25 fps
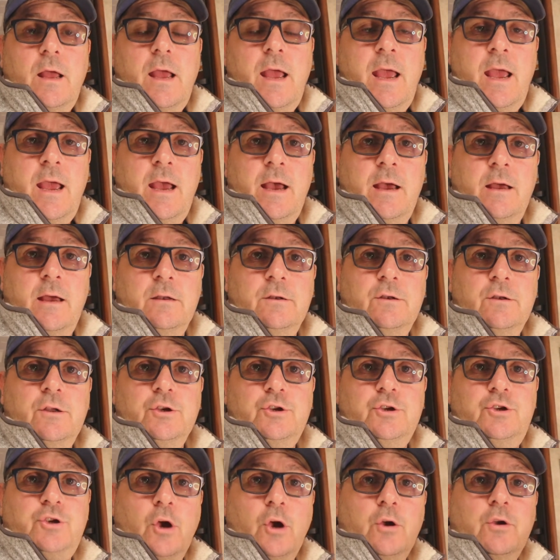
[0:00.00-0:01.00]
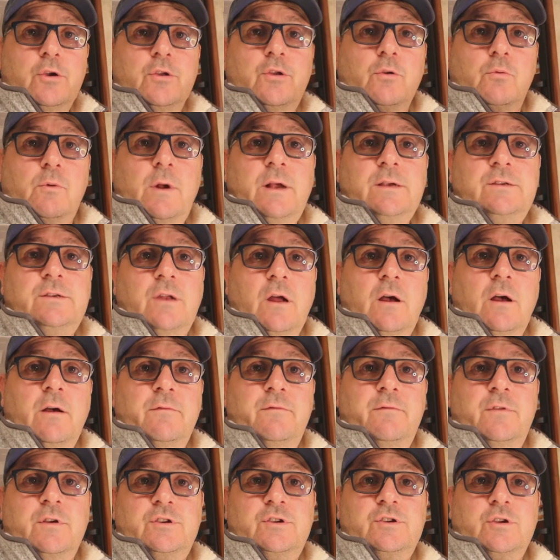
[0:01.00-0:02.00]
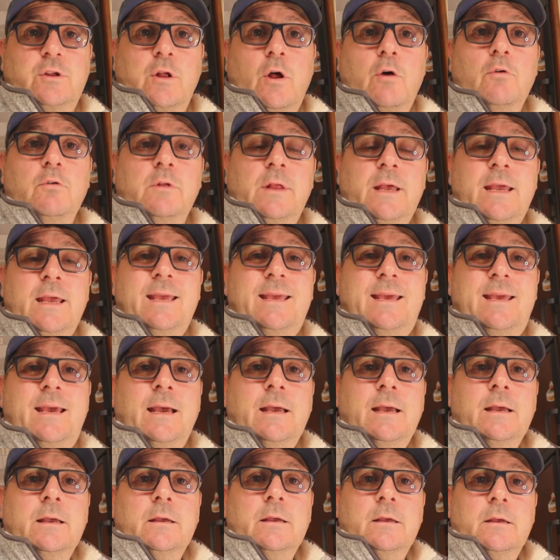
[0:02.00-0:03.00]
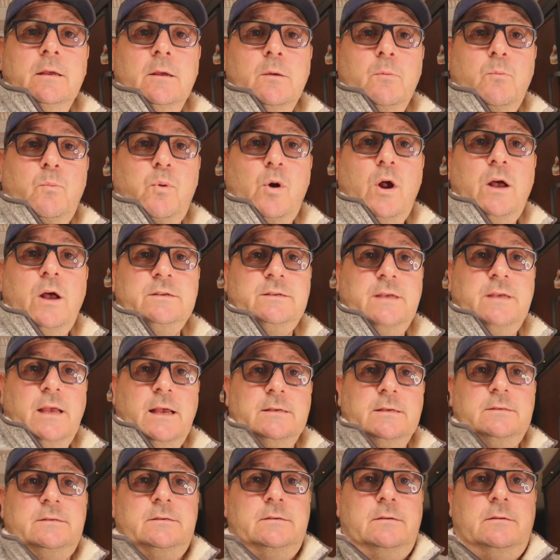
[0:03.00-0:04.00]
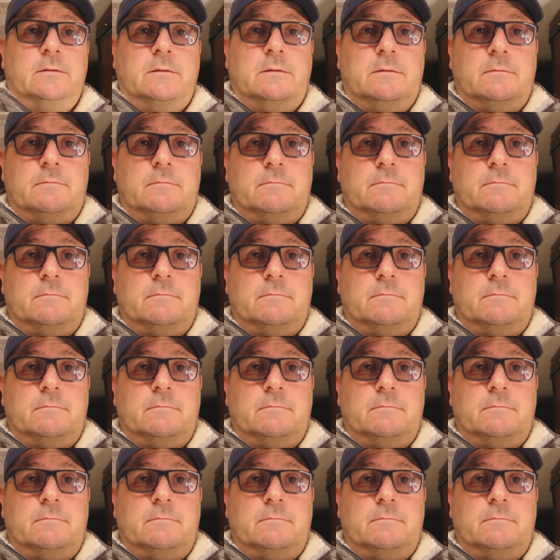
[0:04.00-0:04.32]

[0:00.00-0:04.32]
and show you the rest of the slow leak process.